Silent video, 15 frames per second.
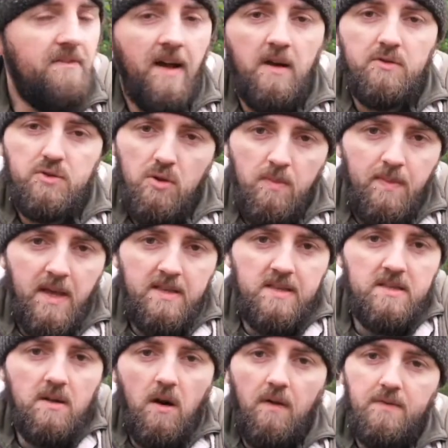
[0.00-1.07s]
found 2
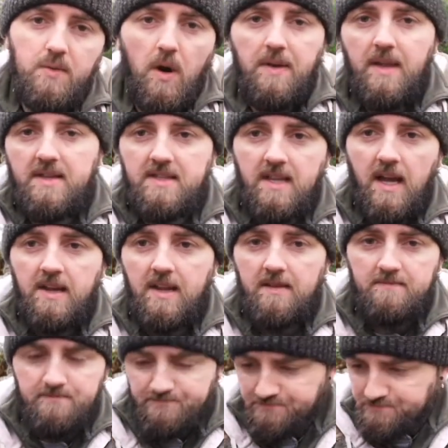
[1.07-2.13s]
pieces of dry dead standing.